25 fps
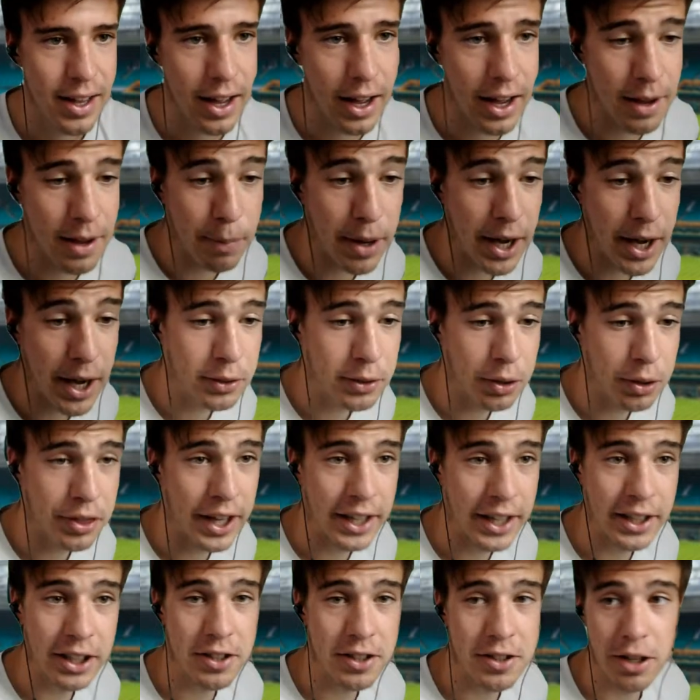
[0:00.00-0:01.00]
Michael,
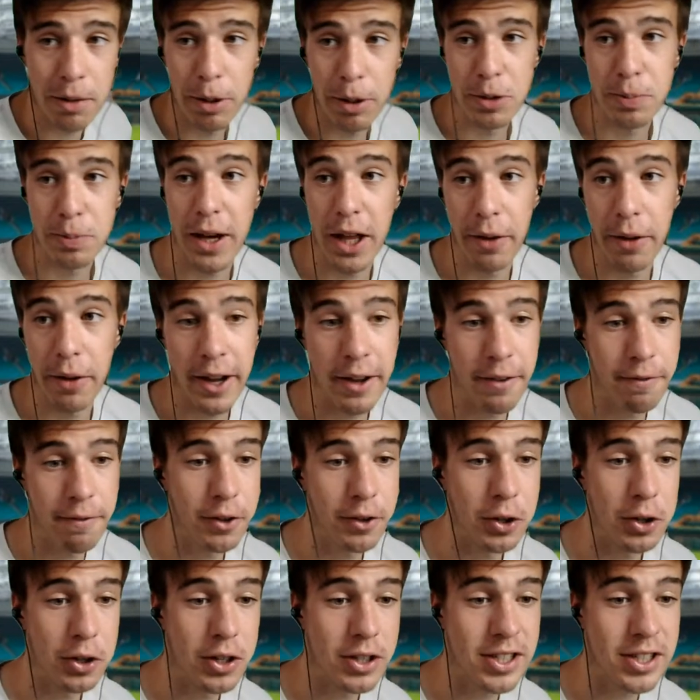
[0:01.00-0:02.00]
thank you so much, by the way,
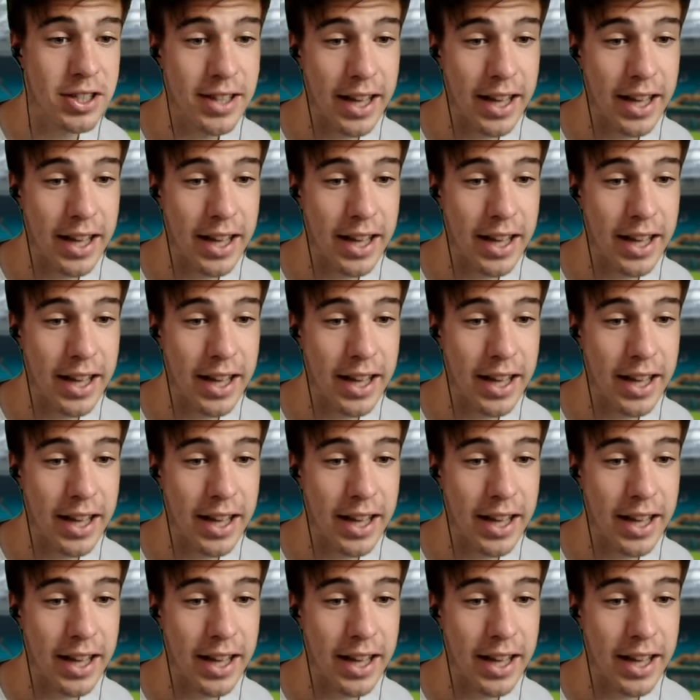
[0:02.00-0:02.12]
for